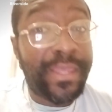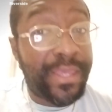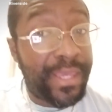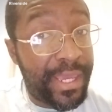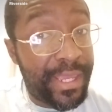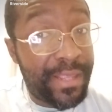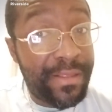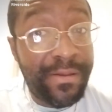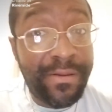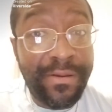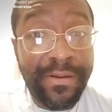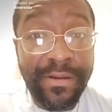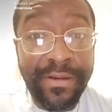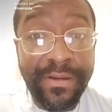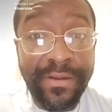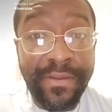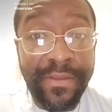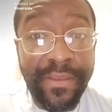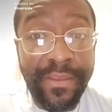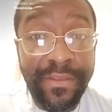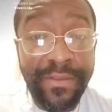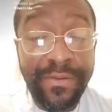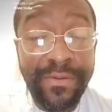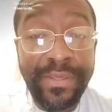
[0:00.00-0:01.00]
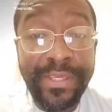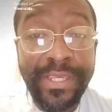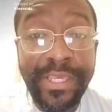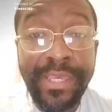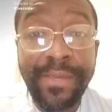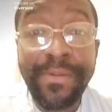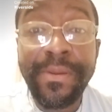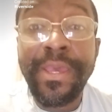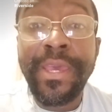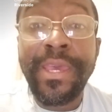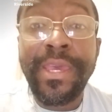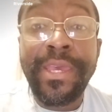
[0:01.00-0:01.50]
at all. And you
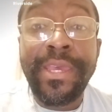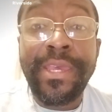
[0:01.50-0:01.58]
keep